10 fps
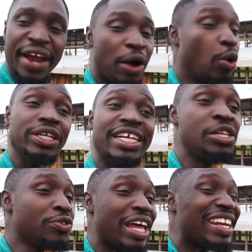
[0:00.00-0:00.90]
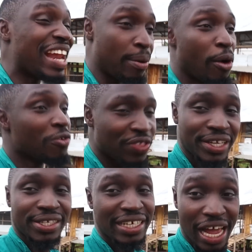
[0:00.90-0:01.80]
and I won't tell you the number of
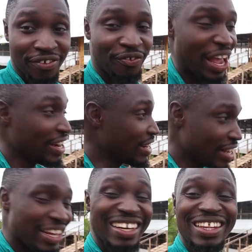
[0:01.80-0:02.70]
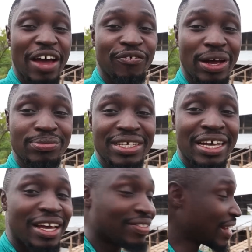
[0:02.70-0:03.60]
things that I find in their farms
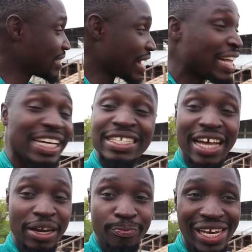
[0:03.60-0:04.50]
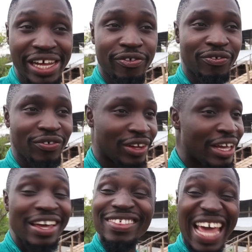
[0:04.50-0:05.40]
that I just can't believe.
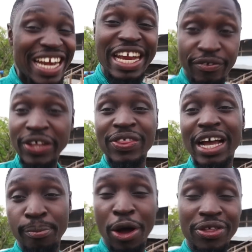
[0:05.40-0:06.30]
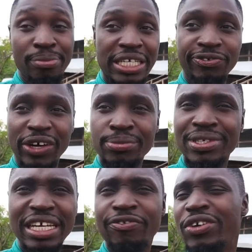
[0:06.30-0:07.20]
They never think about them as
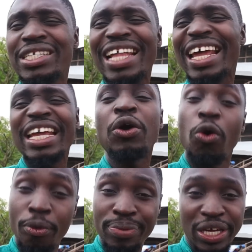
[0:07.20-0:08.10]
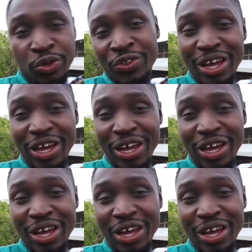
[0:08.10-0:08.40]
farms. It feels like a hobby to